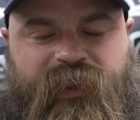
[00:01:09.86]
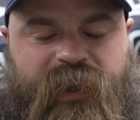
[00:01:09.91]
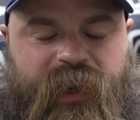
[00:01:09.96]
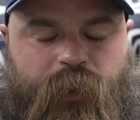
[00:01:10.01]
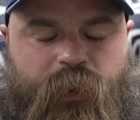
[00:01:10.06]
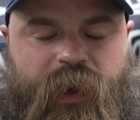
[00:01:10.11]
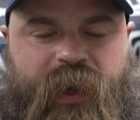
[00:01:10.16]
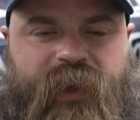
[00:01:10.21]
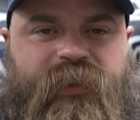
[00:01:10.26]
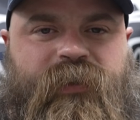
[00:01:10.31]

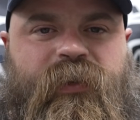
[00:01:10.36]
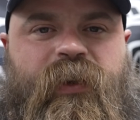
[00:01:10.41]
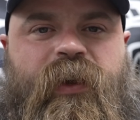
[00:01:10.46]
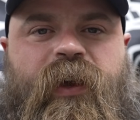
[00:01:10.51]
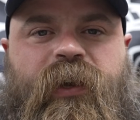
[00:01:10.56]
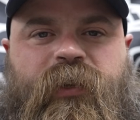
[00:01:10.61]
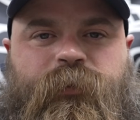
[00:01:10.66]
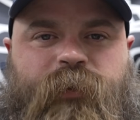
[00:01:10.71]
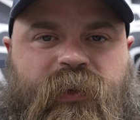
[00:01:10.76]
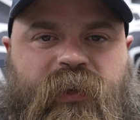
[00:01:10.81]
anyways,
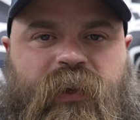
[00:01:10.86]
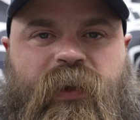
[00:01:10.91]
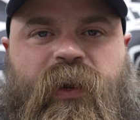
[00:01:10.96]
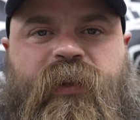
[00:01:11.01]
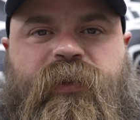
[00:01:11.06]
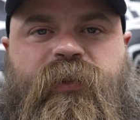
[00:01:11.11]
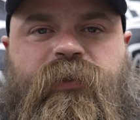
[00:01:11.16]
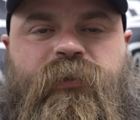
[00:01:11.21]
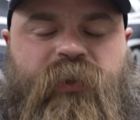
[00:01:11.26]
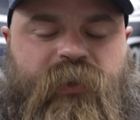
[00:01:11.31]
especially when
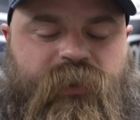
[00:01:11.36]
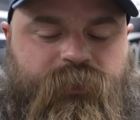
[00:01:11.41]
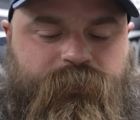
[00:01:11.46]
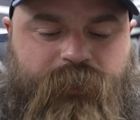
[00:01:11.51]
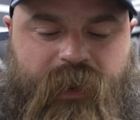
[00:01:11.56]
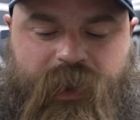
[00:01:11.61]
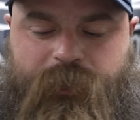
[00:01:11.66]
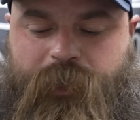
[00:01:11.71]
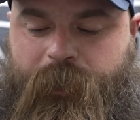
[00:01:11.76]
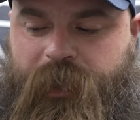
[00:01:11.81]
it's just
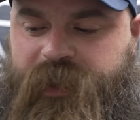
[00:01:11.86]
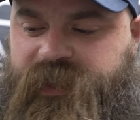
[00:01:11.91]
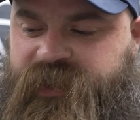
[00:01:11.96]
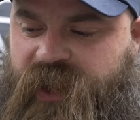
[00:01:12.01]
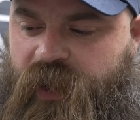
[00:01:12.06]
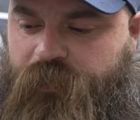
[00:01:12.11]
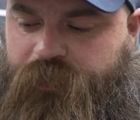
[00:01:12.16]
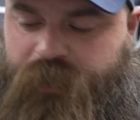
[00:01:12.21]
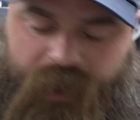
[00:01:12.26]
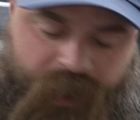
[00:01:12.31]
me by
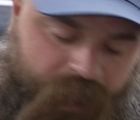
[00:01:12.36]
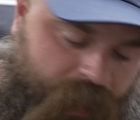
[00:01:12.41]
myself.